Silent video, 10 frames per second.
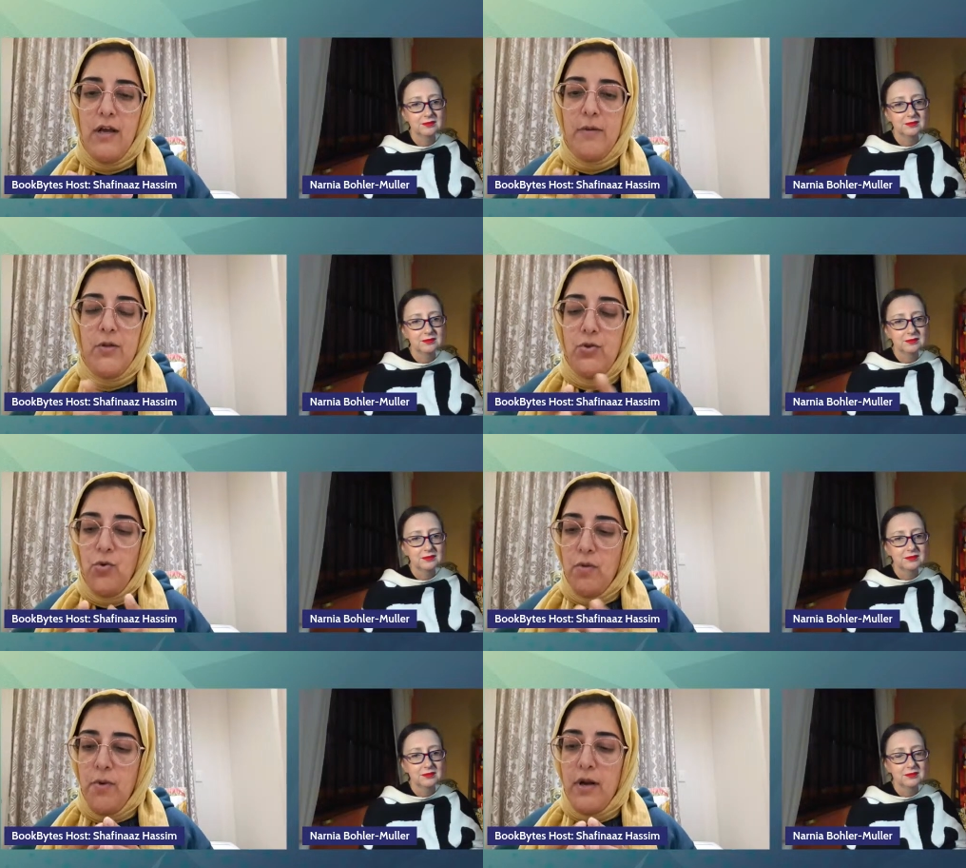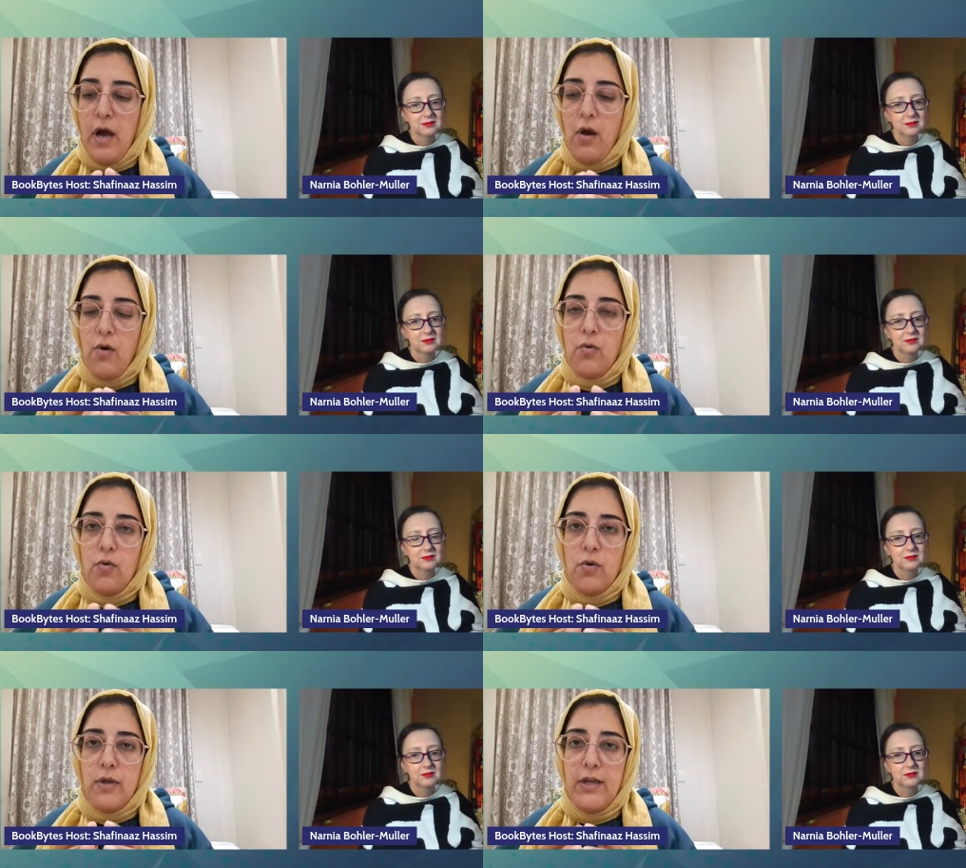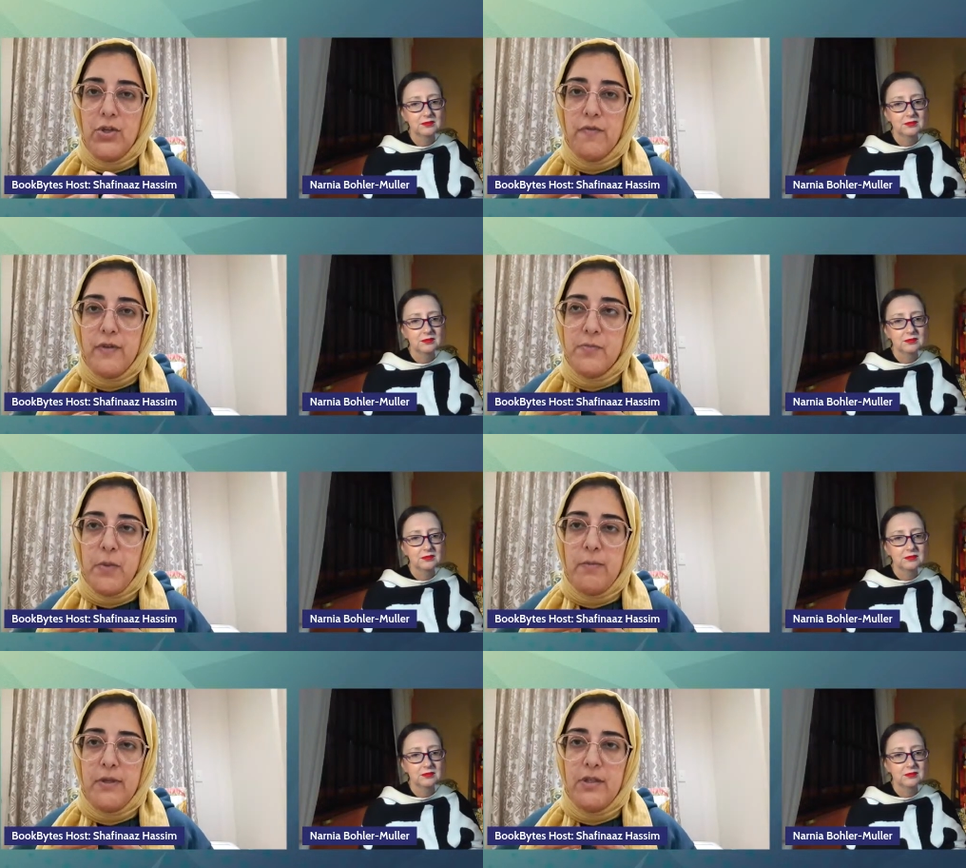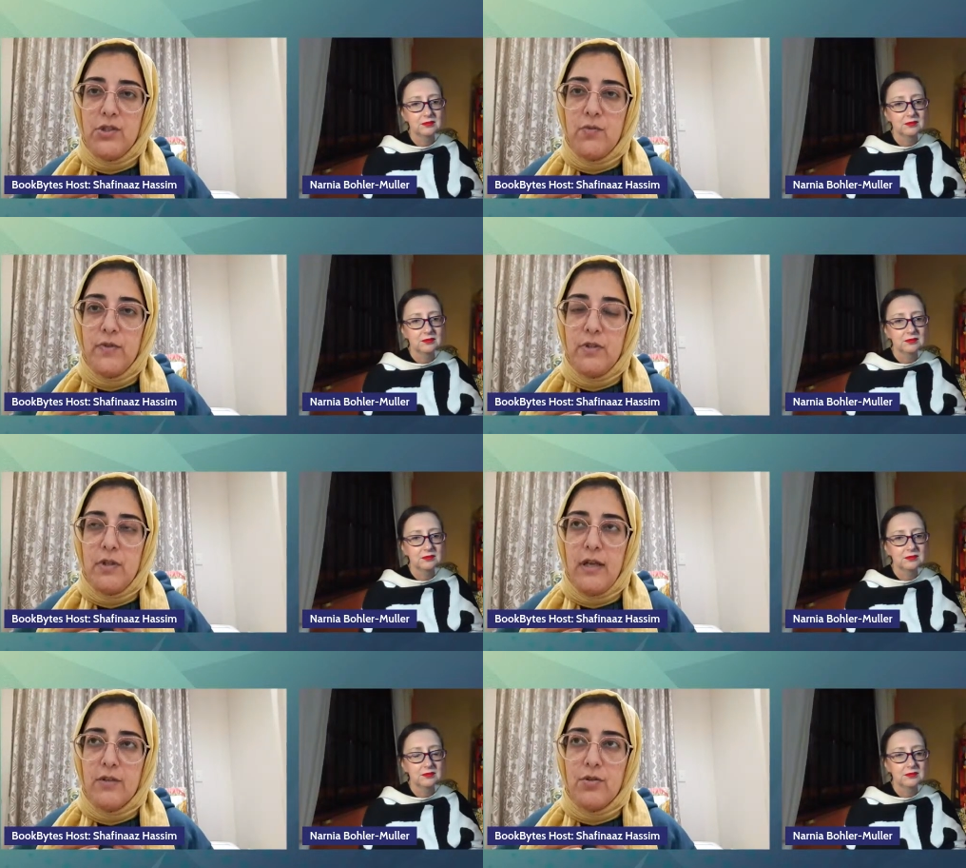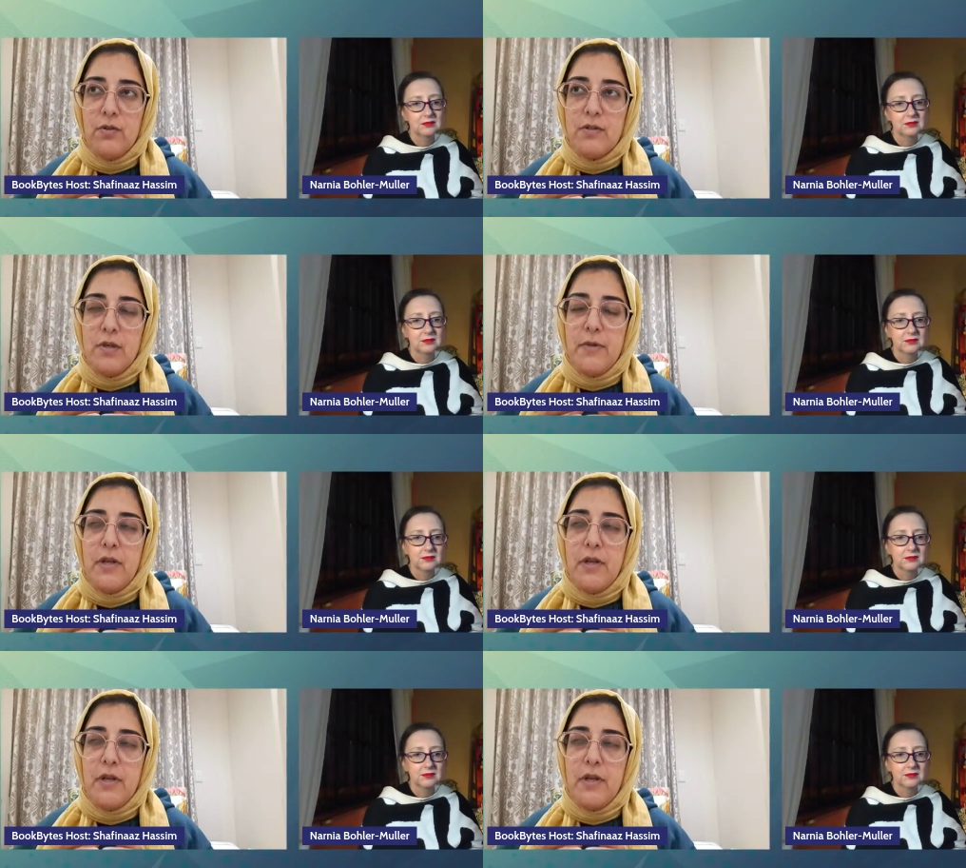Speaker 1: I mean, you talk about how each of these public intellectuals, I